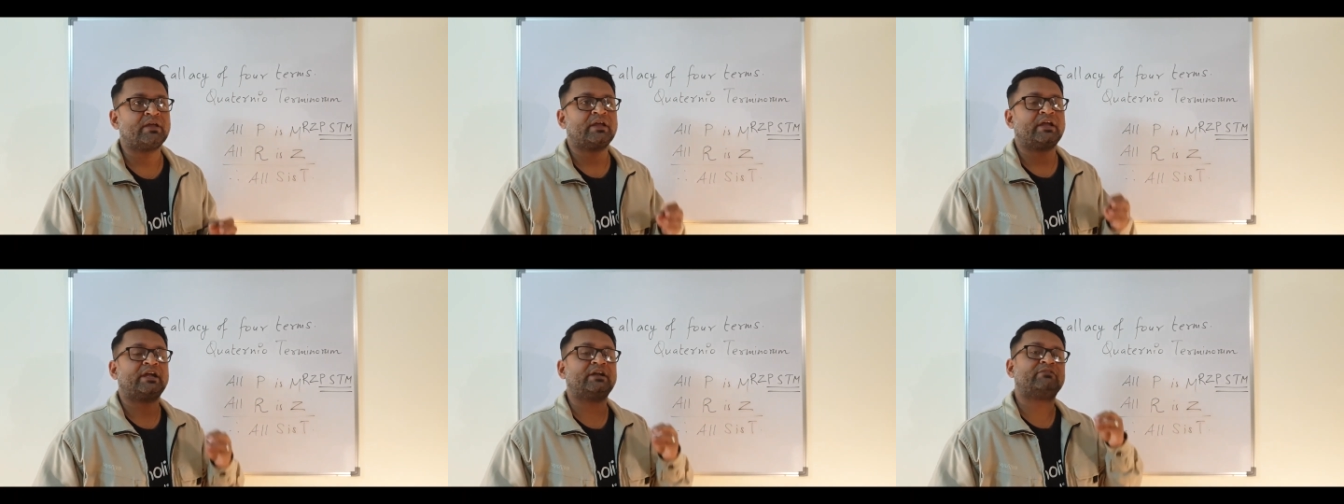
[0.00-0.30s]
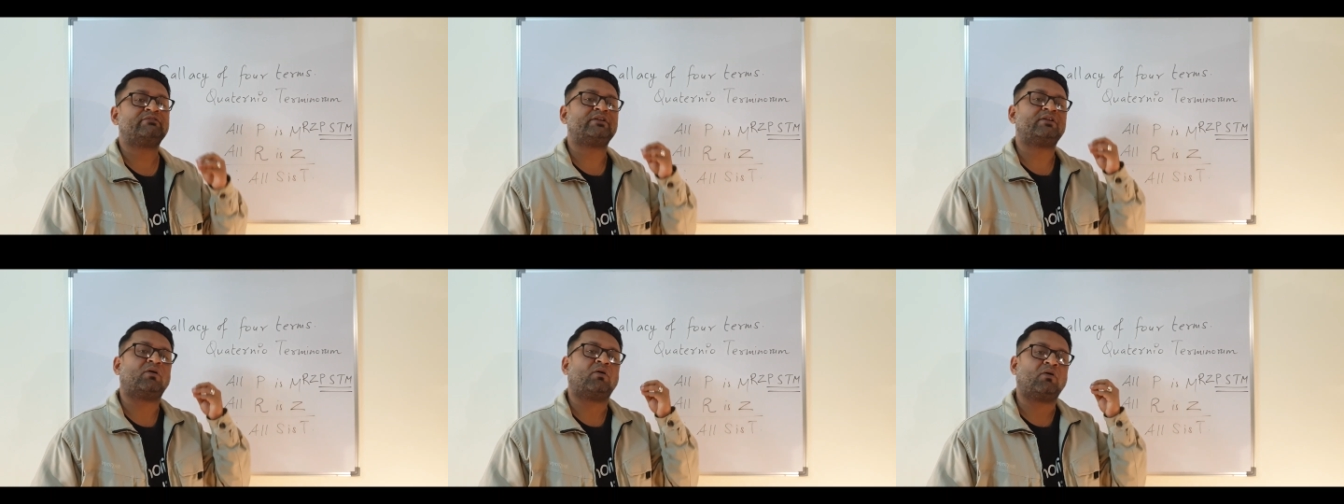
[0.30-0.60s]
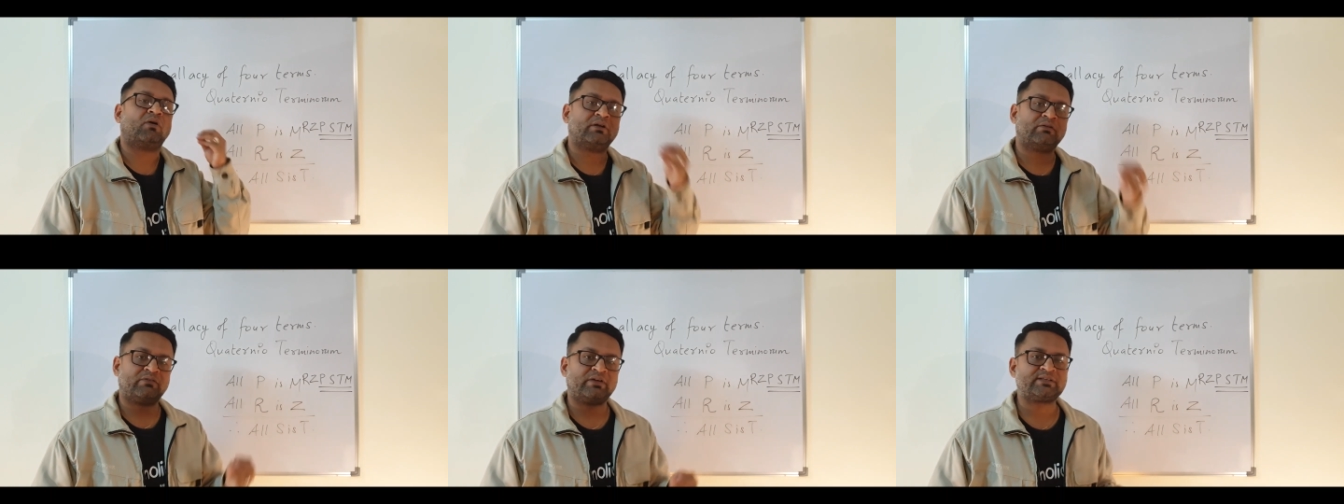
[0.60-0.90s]
it will
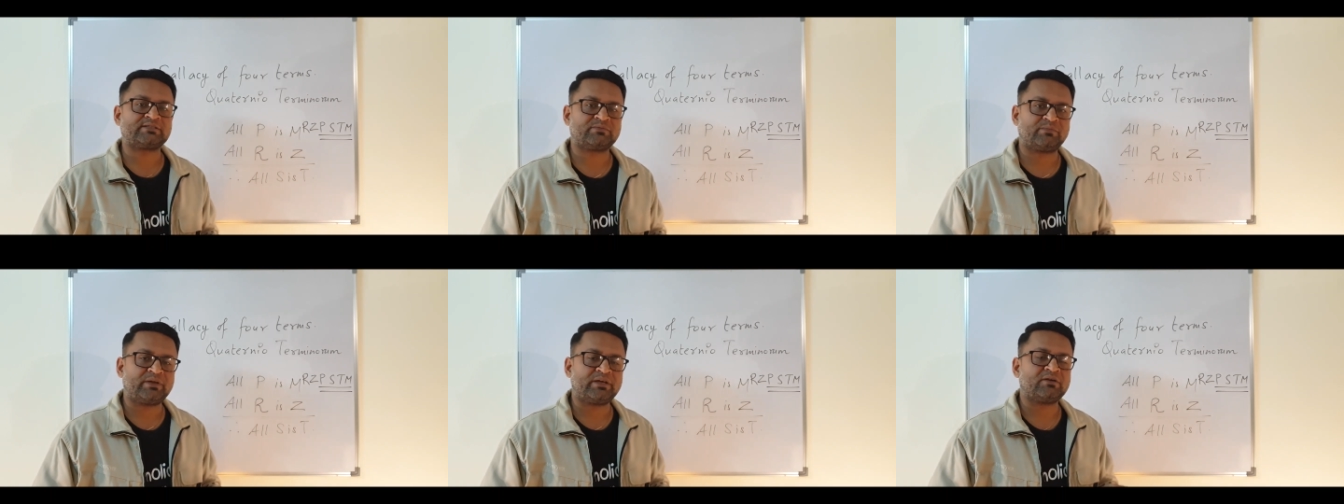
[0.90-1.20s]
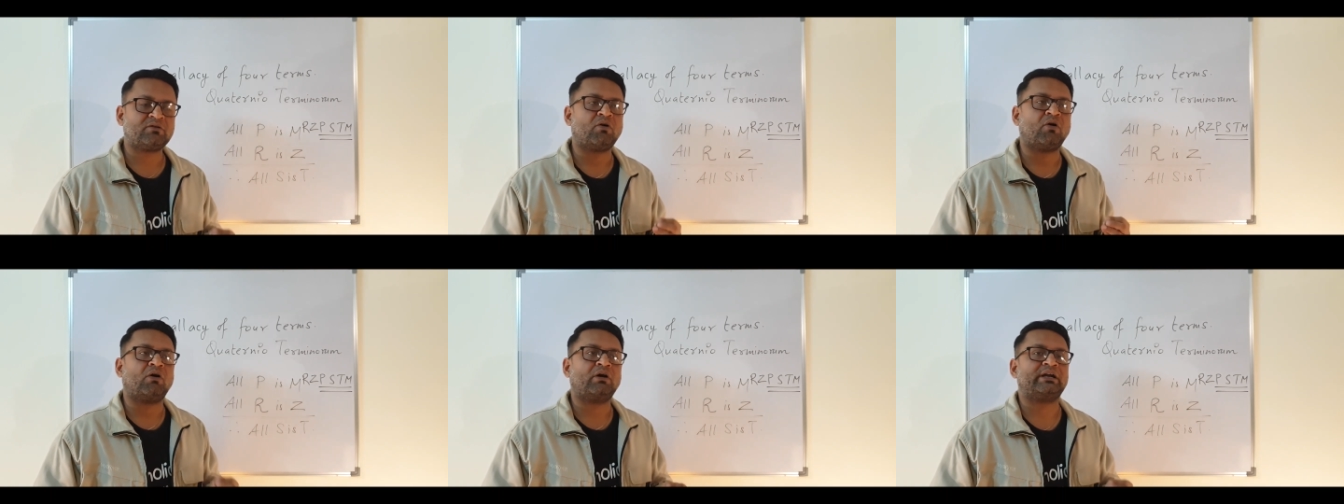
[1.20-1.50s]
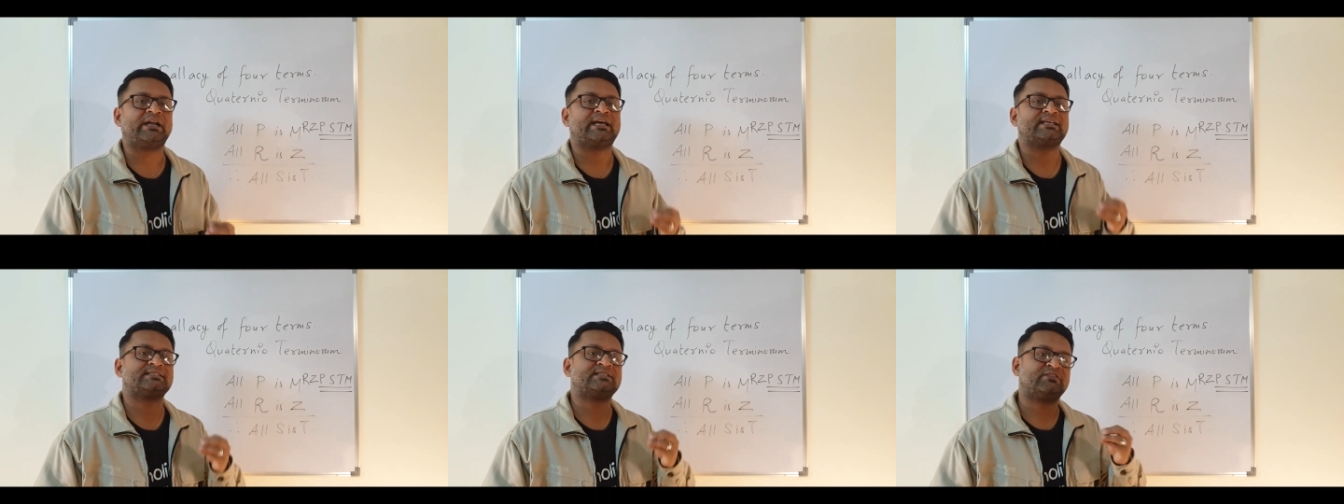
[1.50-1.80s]
always be called
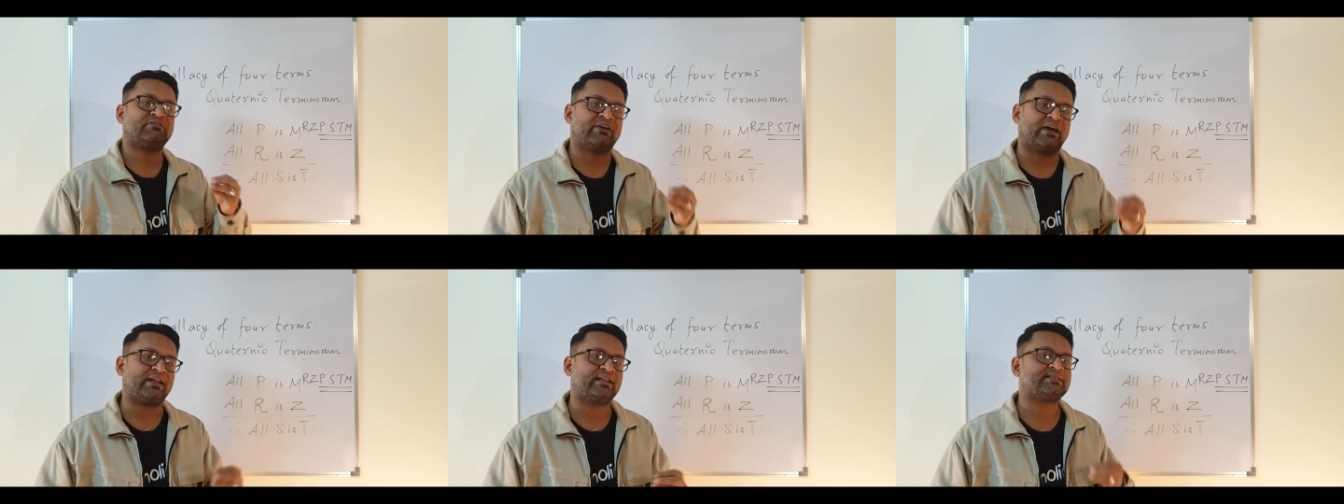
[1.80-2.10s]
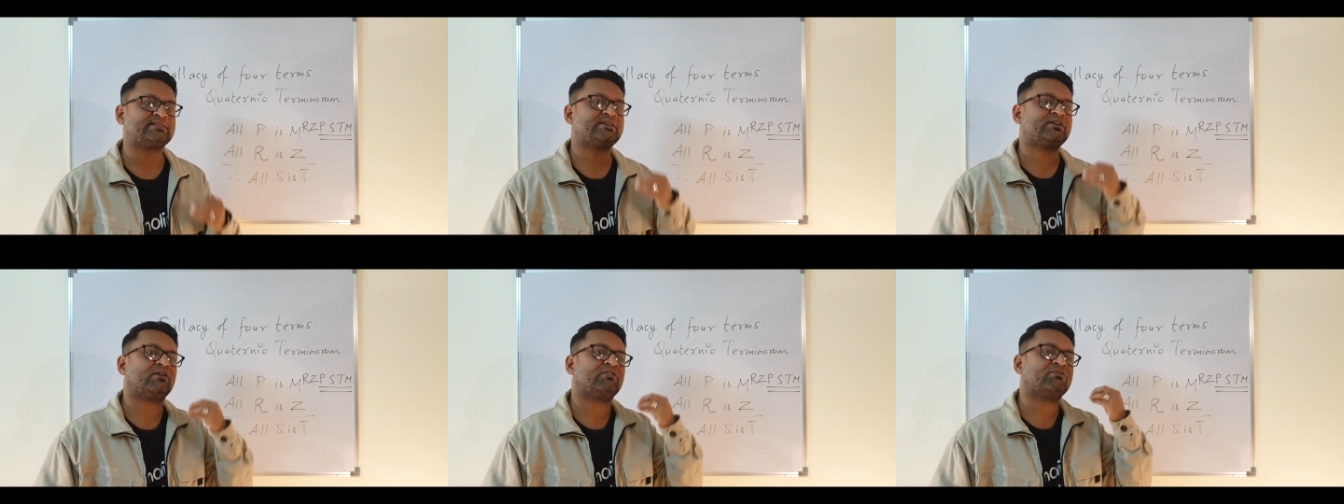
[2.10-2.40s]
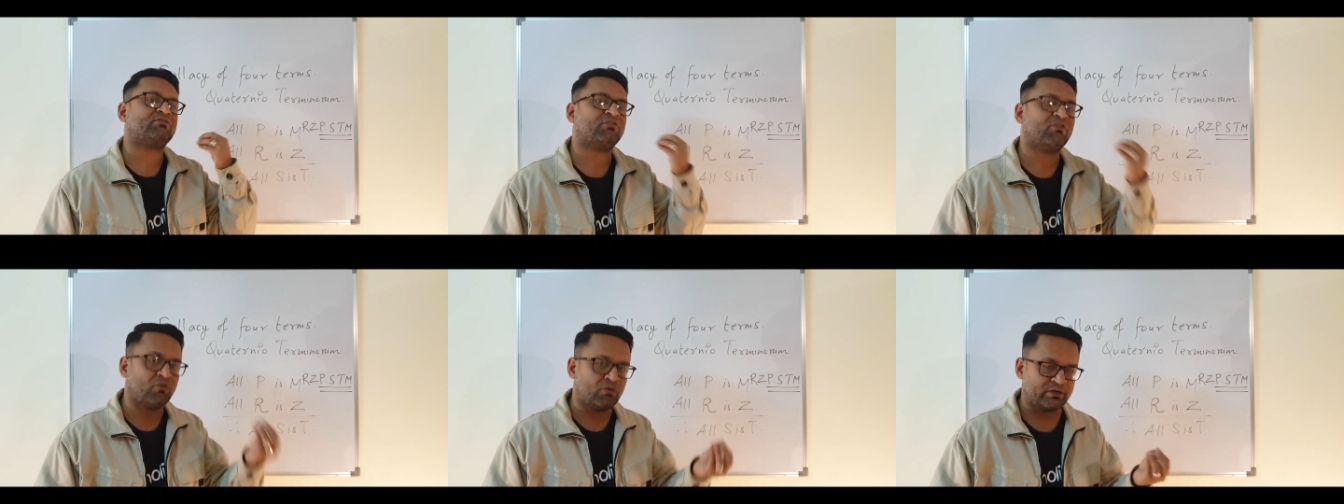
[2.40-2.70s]
as the fallacy of
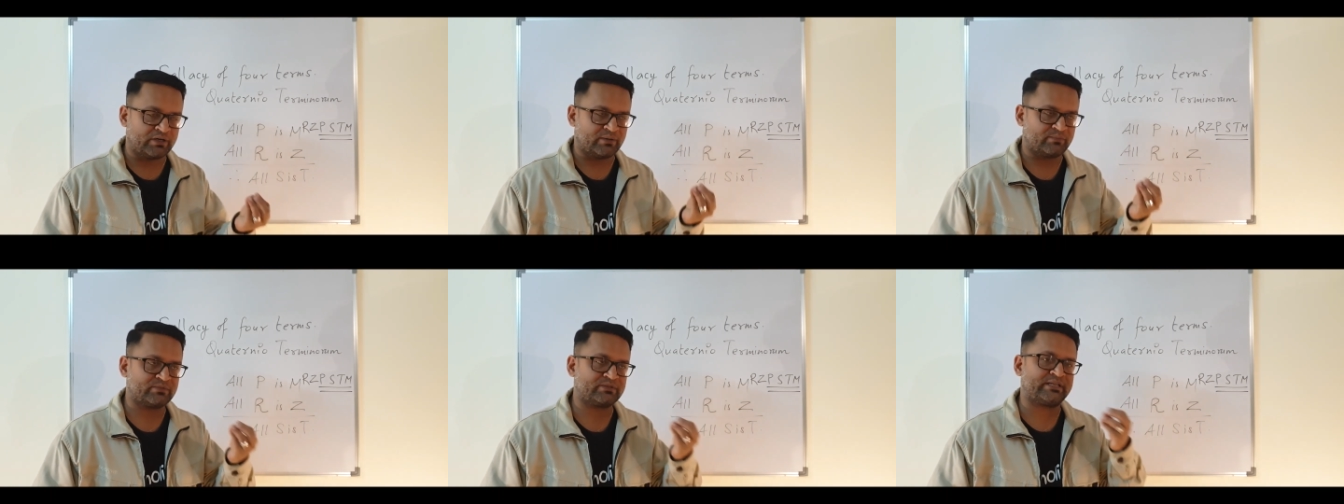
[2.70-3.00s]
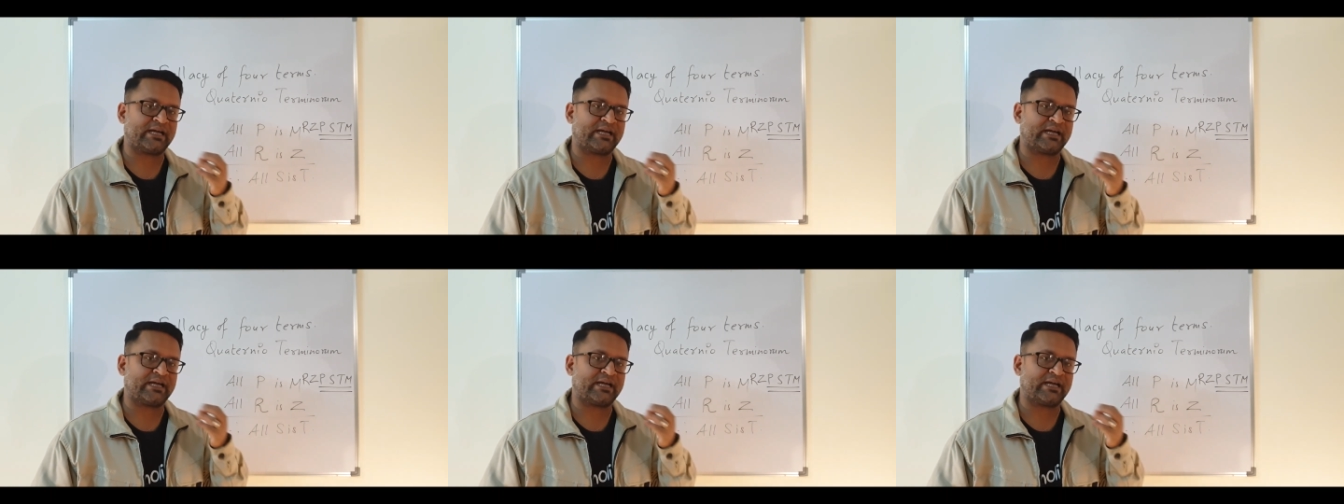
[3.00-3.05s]
four terms.